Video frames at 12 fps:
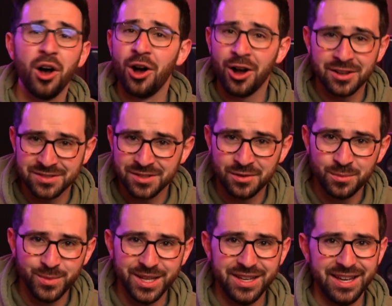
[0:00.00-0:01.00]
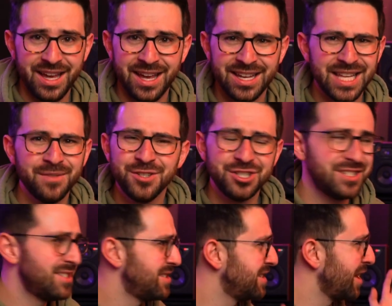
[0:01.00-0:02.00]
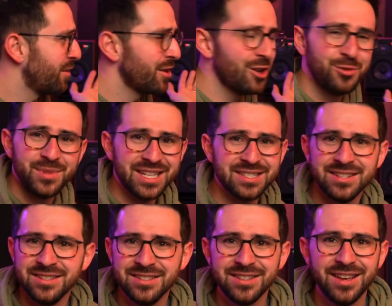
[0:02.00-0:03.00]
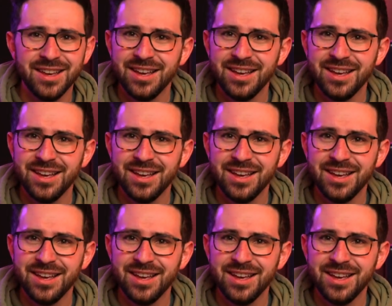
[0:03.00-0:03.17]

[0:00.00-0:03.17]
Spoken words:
awesome. And even just stereo mixes,